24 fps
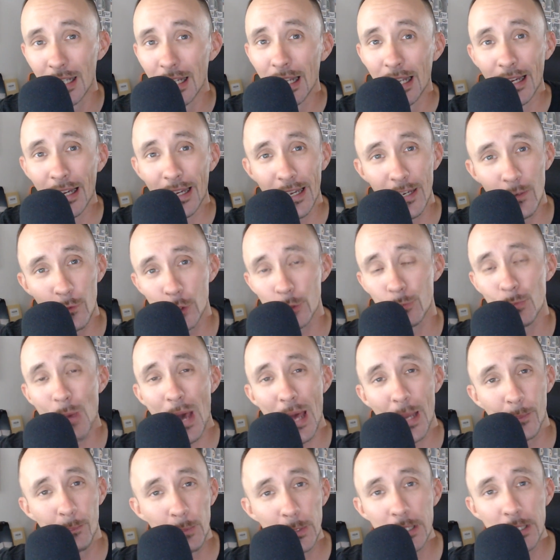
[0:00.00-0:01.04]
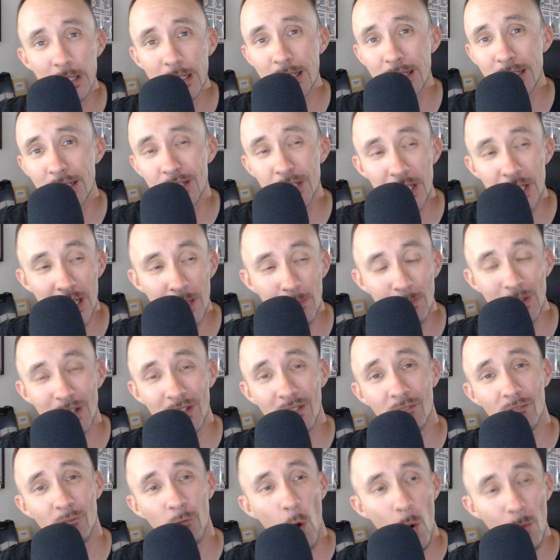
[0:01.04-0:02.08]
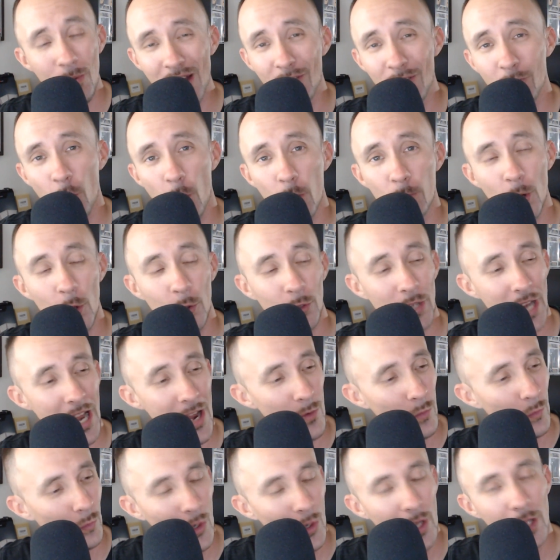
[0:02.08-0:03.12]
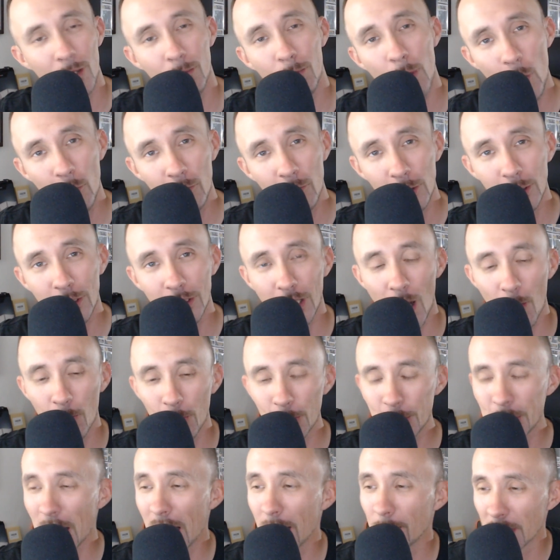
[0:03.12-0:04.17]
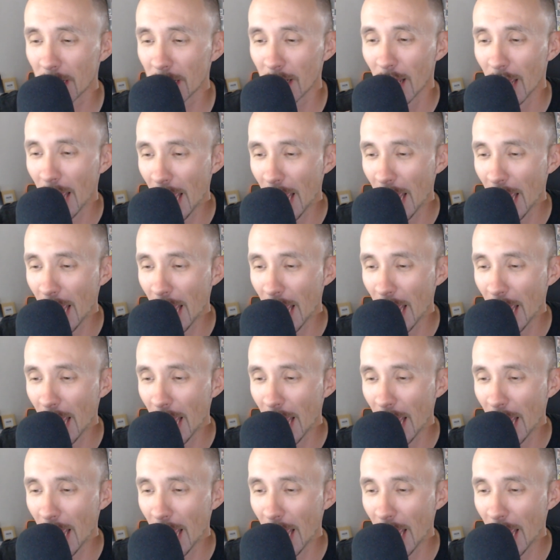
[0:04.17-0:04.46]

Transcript: He was about to put his Jeep in 4x4 mode and run him over a couple times.